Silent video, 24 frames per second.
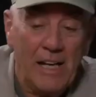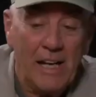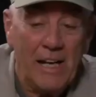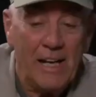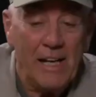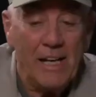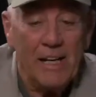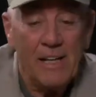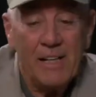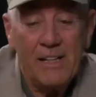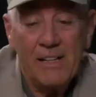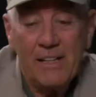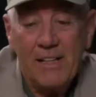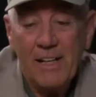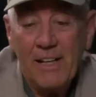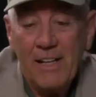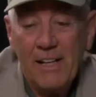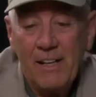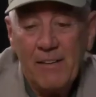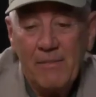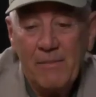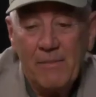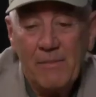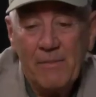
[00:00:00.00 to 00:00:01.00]
And
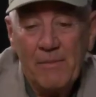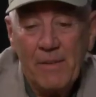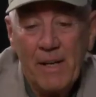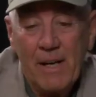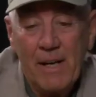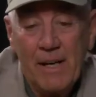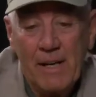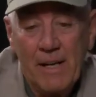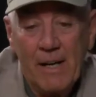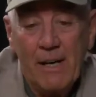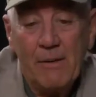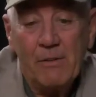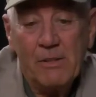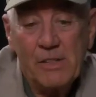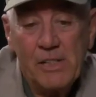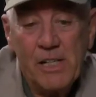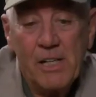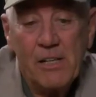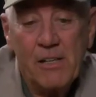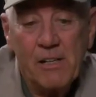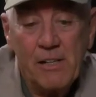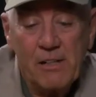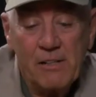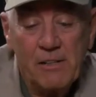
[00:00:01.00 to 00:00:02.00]
I was
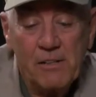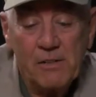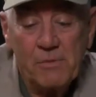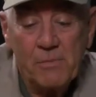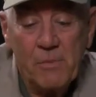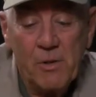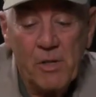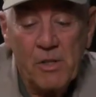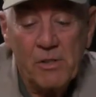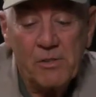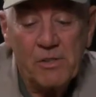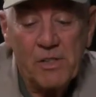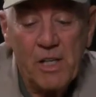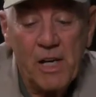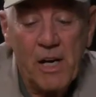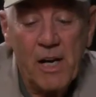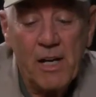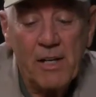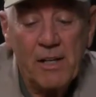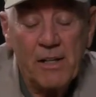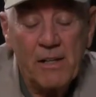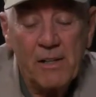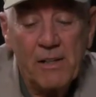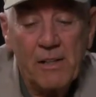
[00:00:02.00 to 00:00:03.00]
carrying a small
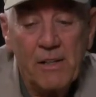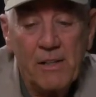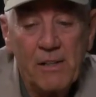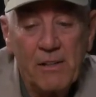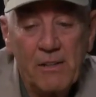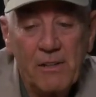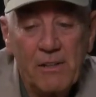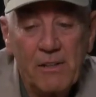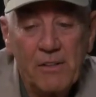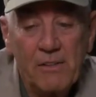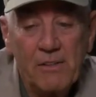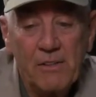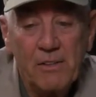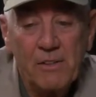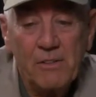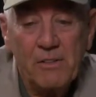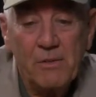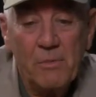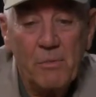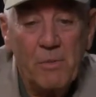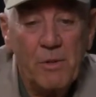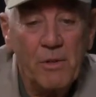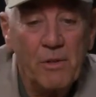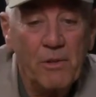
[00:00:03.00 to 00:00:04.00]
SOG,
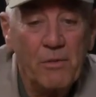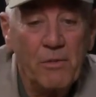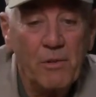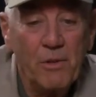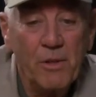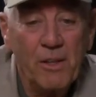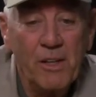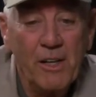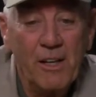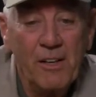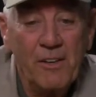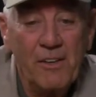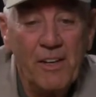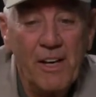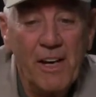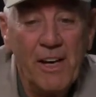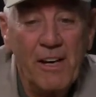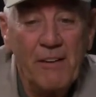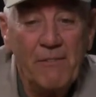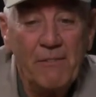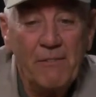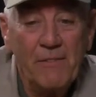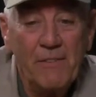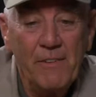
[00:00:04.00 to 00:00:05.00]
just a beautiful little
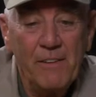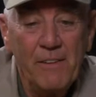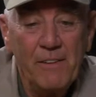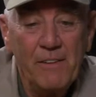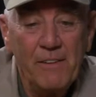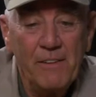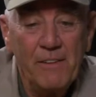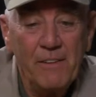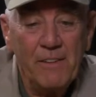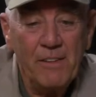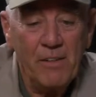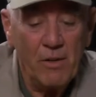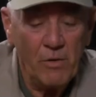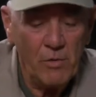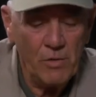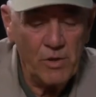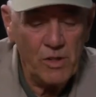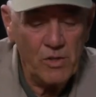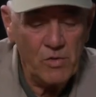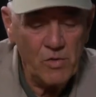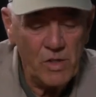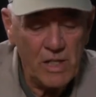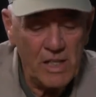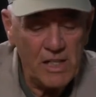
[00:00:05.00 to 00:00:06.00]
knife. And
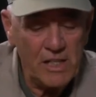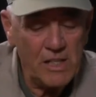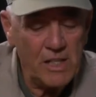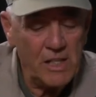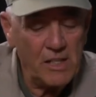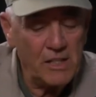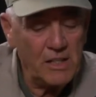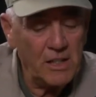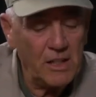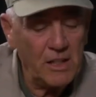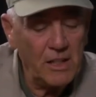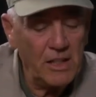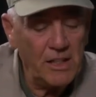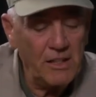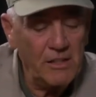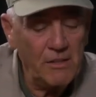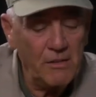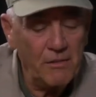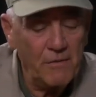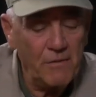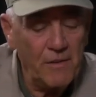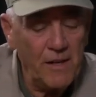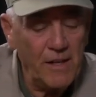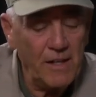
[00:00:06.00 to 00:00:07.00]
you need it to clean
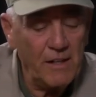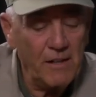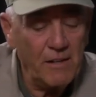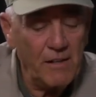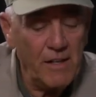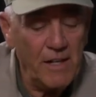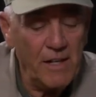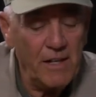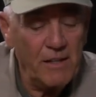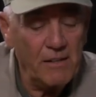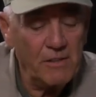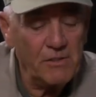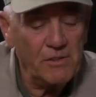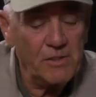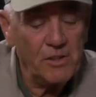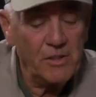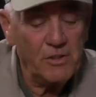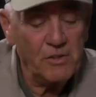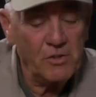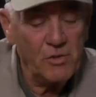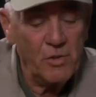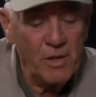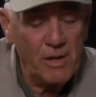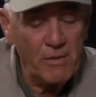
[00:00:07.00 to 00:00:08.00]
your fingernails, you
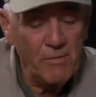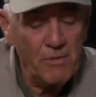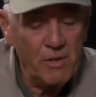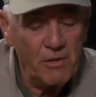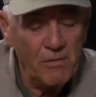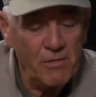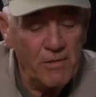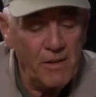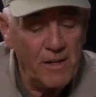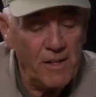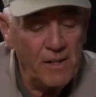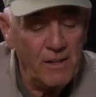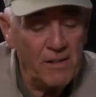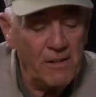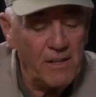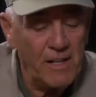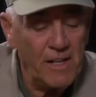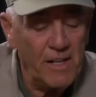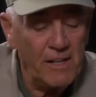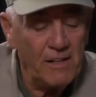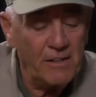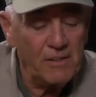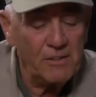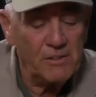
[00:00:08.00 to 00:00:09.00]
trim your
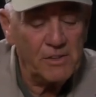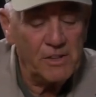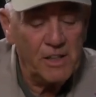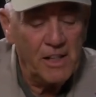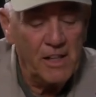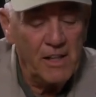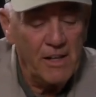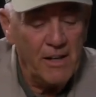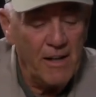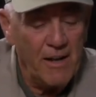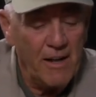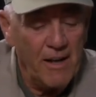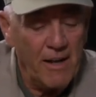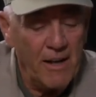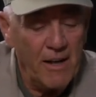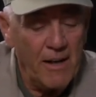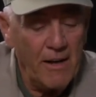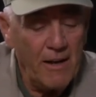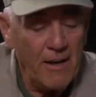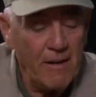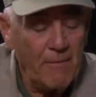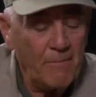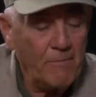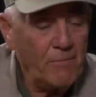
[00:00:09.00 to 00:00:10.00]
fingernails.
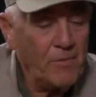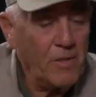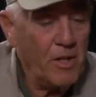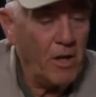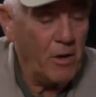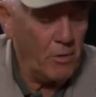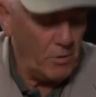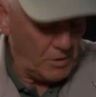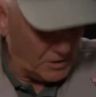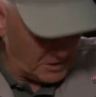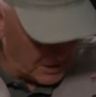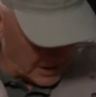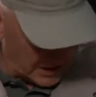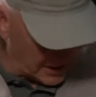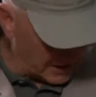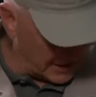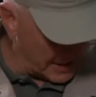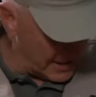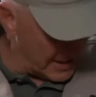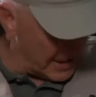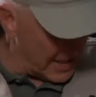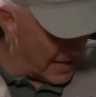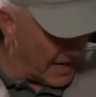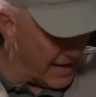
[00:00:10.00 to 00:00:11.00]
You always got
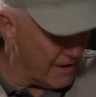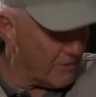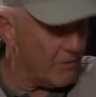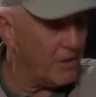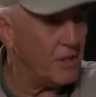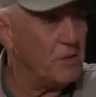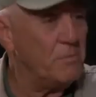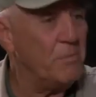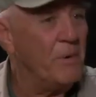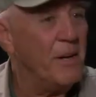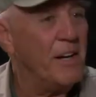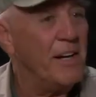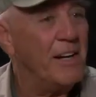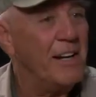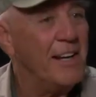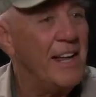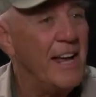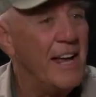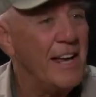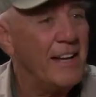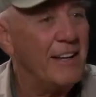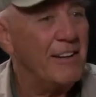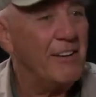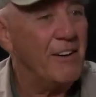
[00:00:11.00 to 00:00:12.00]
that Irish pennant
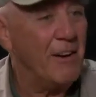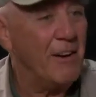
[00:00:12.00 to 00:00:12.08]
hanging